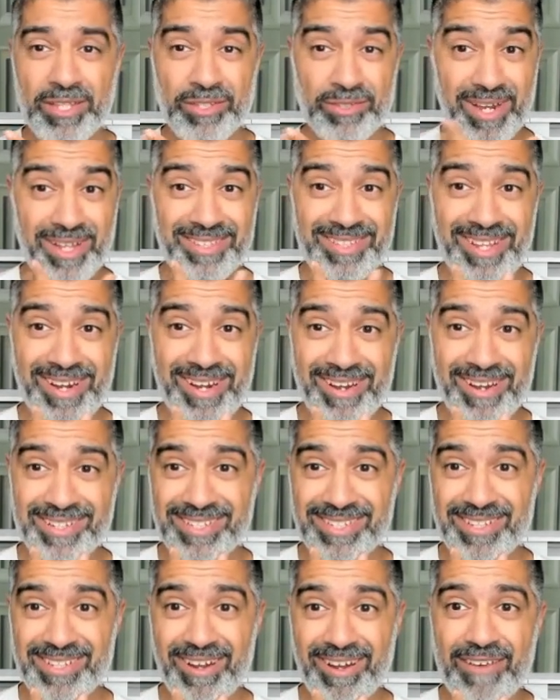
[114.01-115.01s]
So that's telling
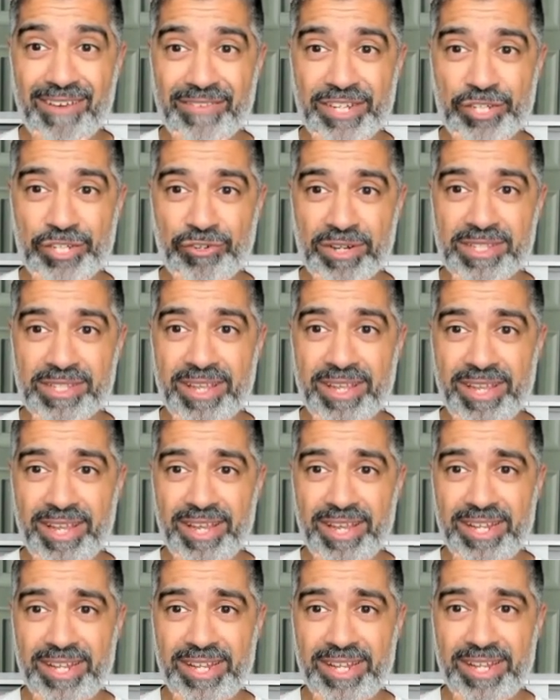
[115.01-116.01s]
us there's a lot of interest
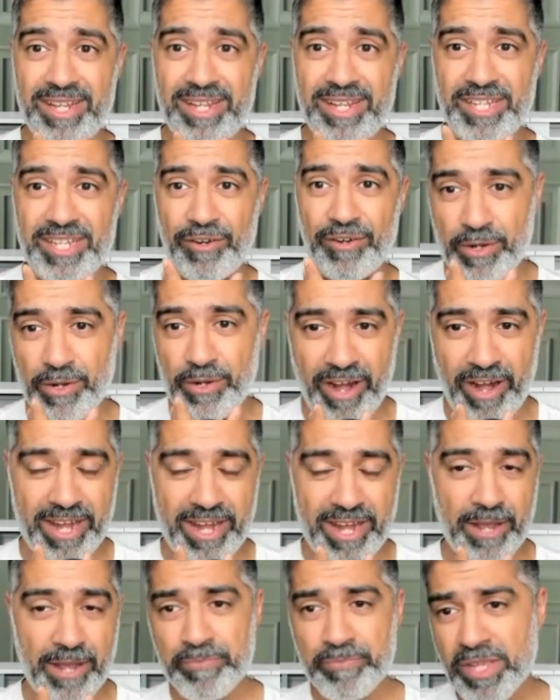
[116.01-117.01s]
in Terra Luna right
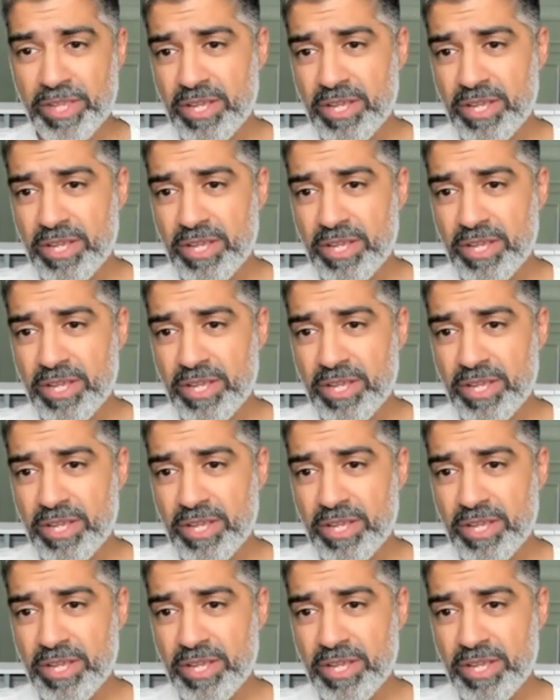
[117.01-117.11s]
now.